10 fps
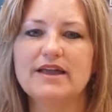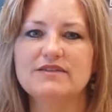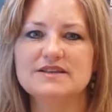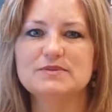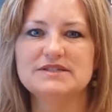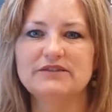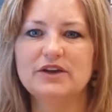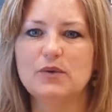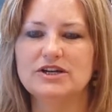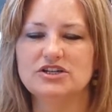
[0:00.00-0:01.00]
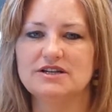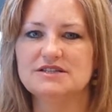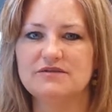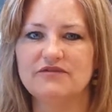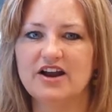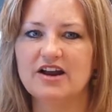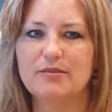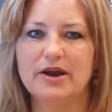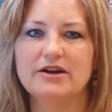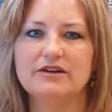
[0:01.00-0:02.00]
in this specific question, it's very
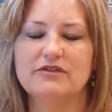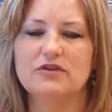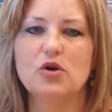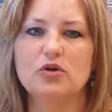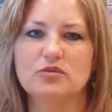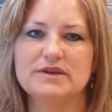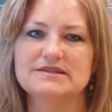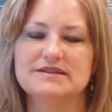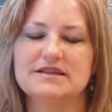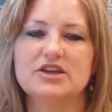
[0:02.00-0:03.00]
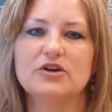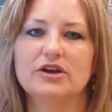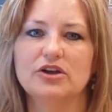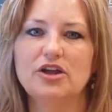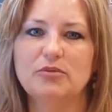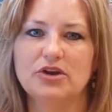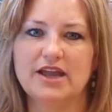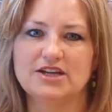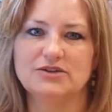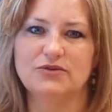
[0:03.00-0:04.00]
imperative, if you own a business, that you're in good
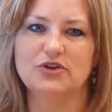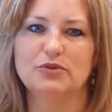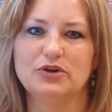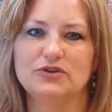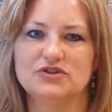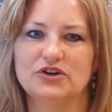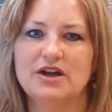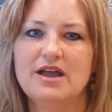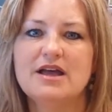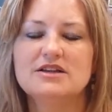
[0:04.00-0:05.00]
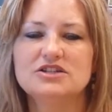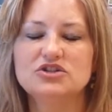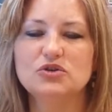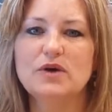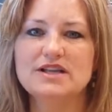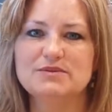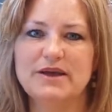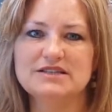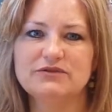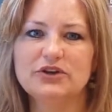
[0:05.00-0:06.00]
communication with your producer to do what's
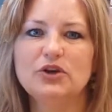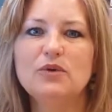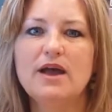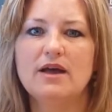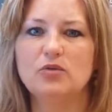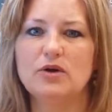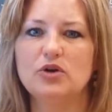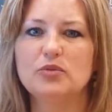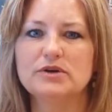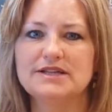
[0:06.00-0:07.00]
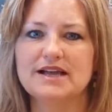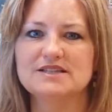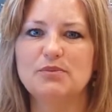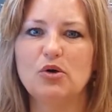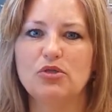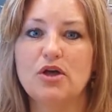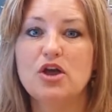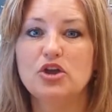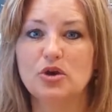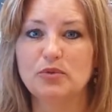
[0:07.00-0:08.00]
best for you and who protects both
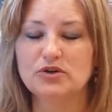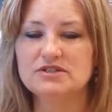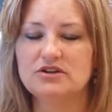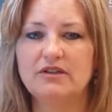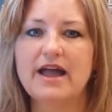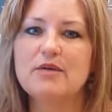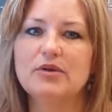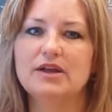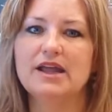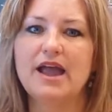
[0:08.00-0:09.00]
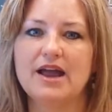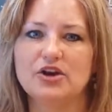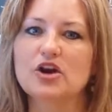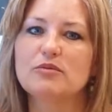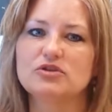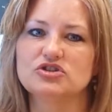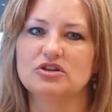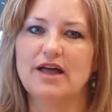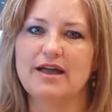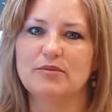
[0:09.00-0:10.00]
your personal liability and your commercial
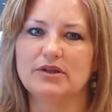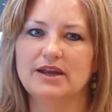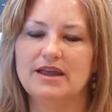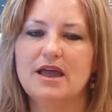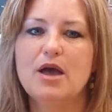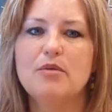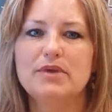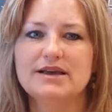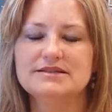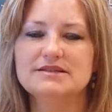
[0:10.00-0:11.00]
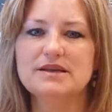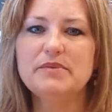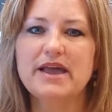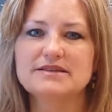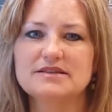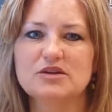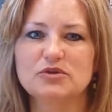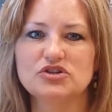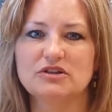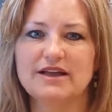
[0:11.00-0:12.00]
liability. Because in some cases,
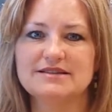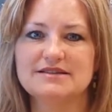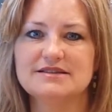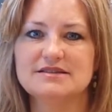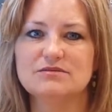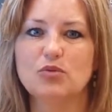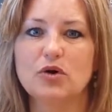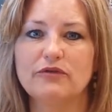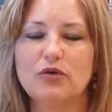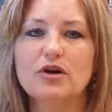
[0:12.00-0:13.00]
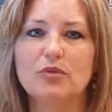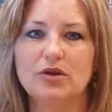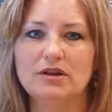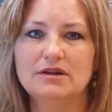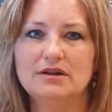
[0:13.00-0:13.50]
commercial lines is more affordable